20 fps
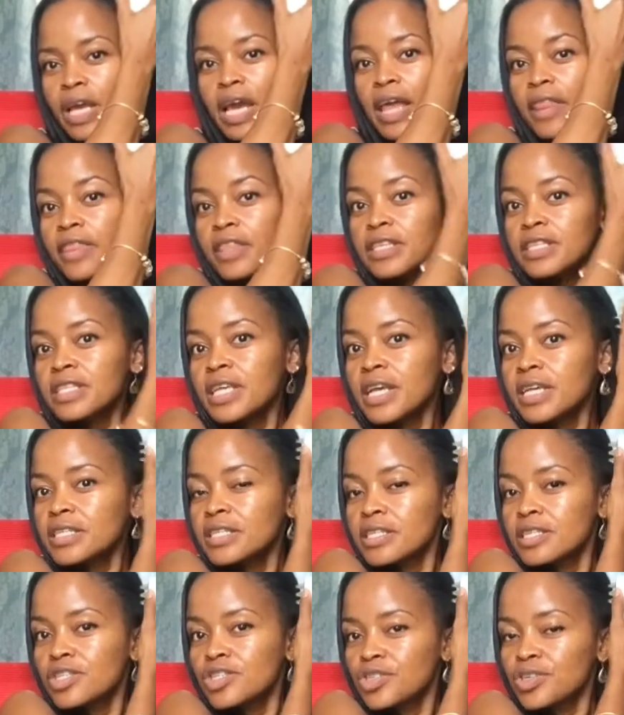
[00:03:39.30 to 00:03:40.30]
and this gets
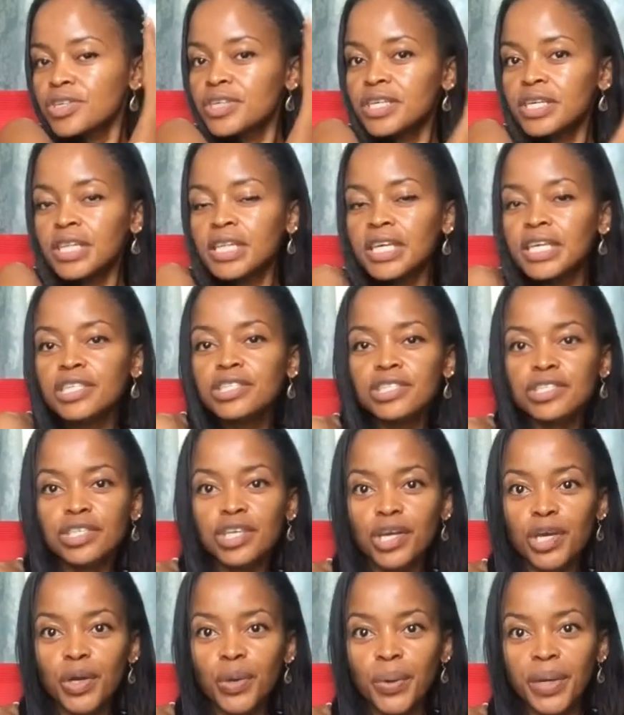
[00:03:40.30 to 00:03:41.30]
the circulation
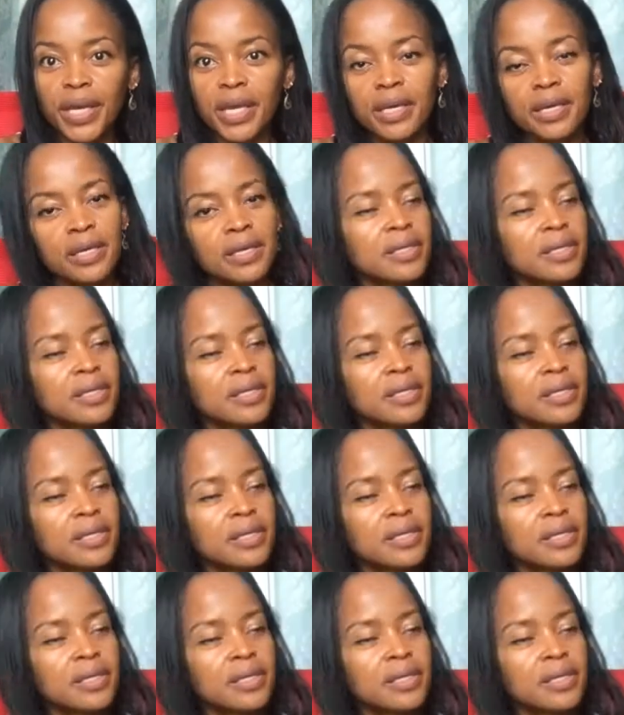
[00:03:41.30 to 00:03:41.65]
going.